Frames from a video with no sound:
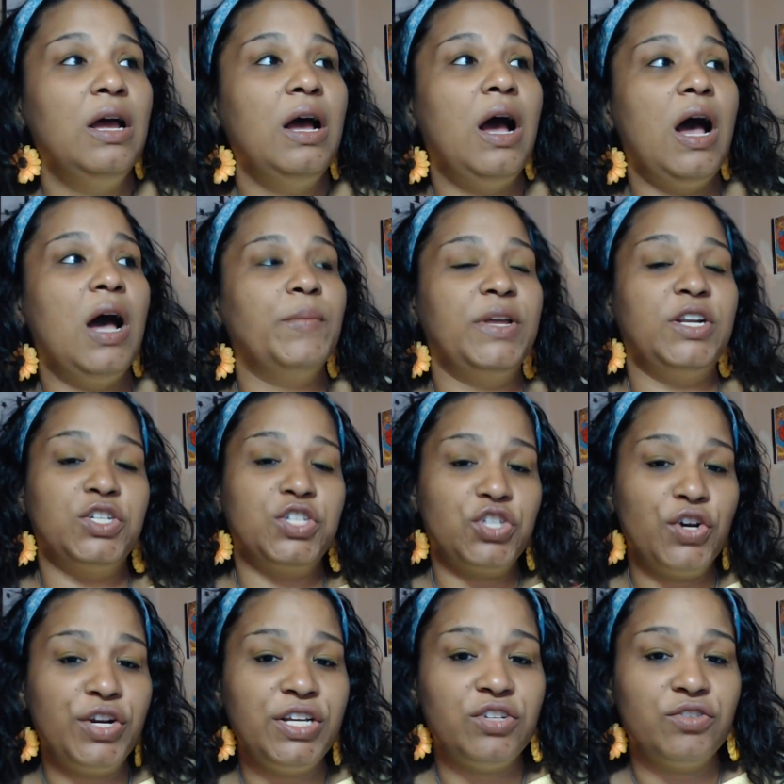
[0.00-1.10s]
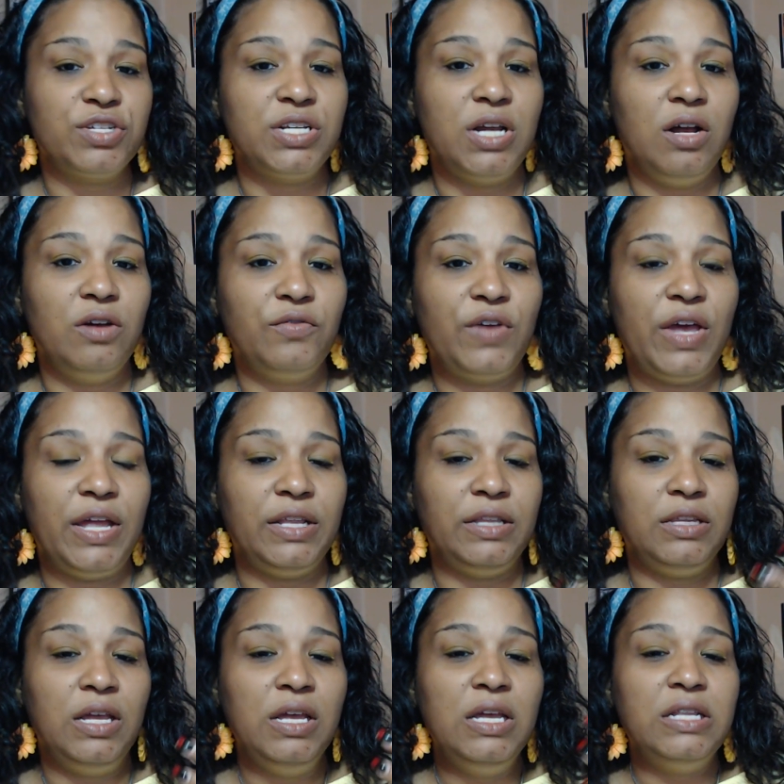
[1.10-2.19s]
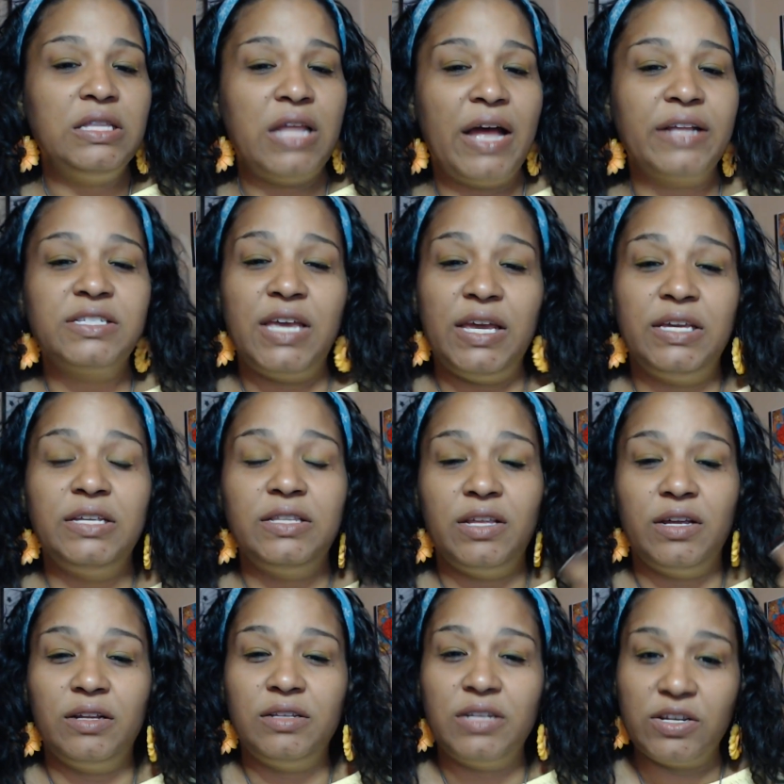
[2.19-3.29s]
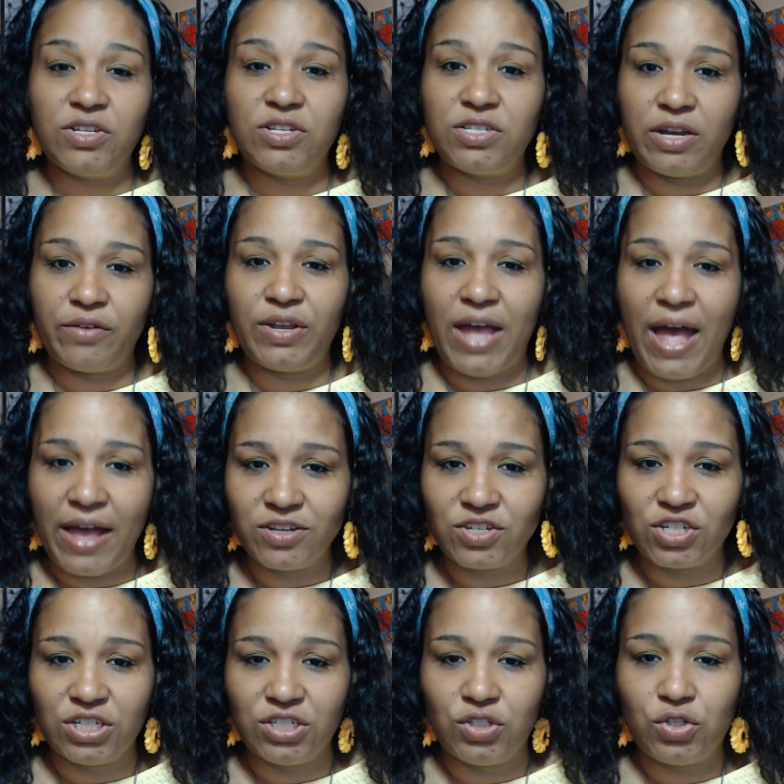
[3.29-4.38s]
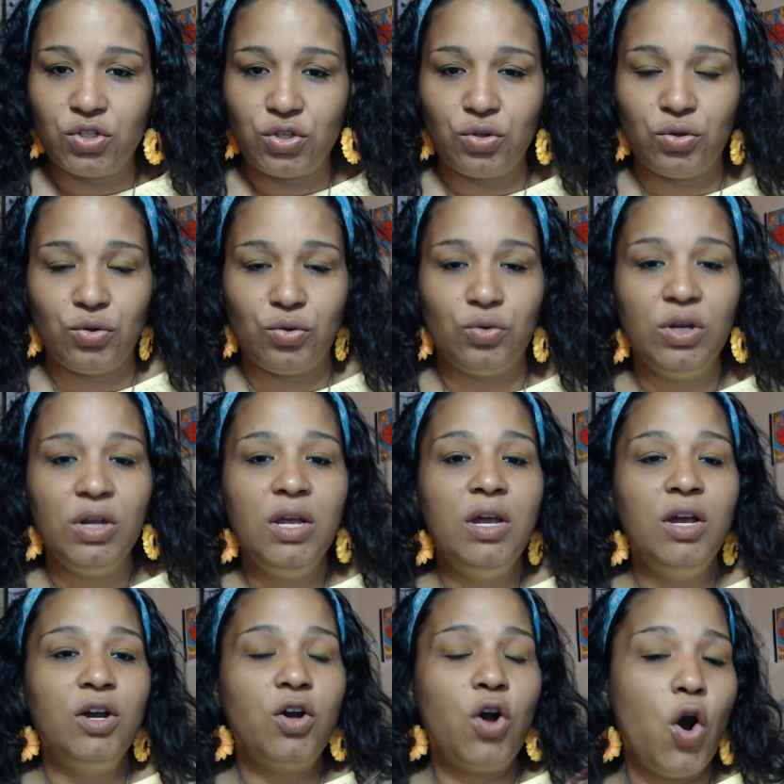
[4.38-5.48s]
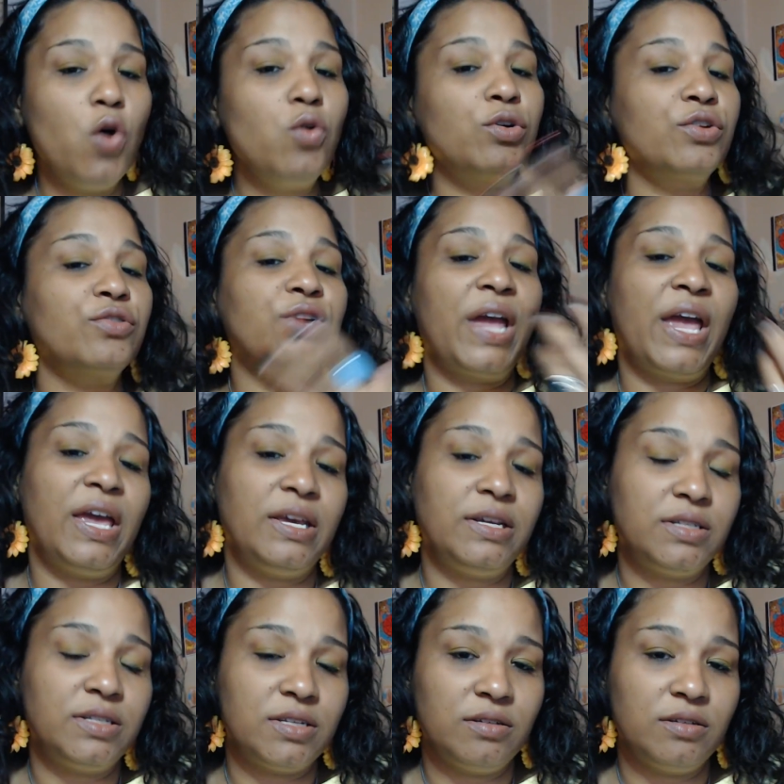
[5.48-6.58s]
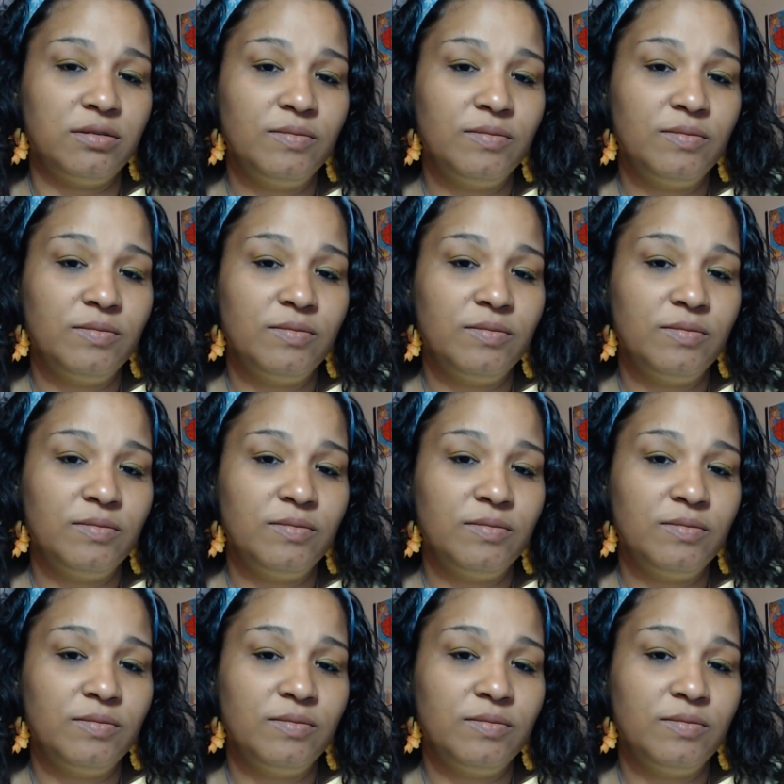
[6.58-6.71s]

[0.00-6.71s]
and asserting yourself and not taking the necessary actions to co-create